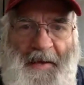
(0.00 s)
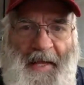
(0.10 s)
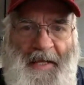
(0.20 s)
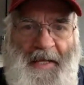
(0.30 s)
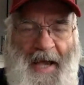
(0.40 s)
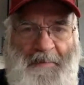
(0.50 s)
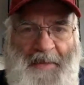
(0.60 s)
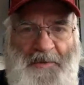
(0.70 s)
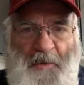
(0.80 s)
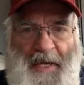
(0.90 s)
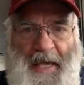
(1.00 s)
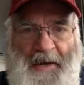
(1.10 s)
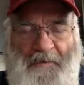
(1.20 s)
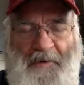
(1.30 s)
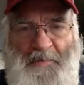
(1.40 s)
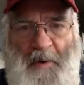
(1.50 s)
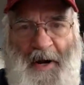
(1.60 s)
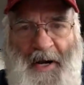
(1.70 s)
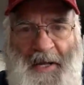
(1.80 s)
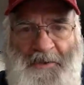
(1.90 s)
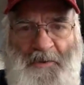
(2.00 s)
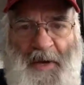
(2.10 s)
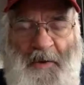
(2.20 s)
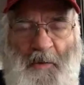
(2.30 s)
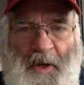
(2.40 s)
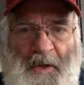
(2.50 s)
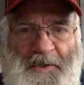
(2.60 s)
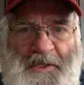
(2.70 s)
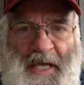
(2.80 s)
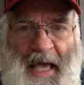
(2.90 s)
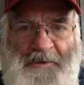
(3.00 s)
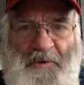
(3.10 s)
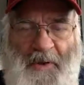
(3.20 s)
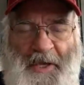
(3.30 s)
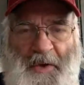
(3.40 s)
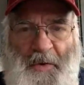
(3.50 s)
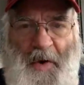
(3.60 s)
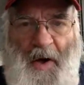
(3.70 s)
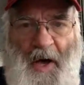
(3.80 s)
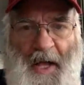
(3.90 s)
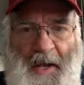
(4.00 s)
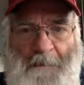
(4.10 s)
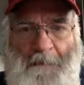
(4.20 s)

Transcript: anytime this weekend or first part of next week, we'll schedule you on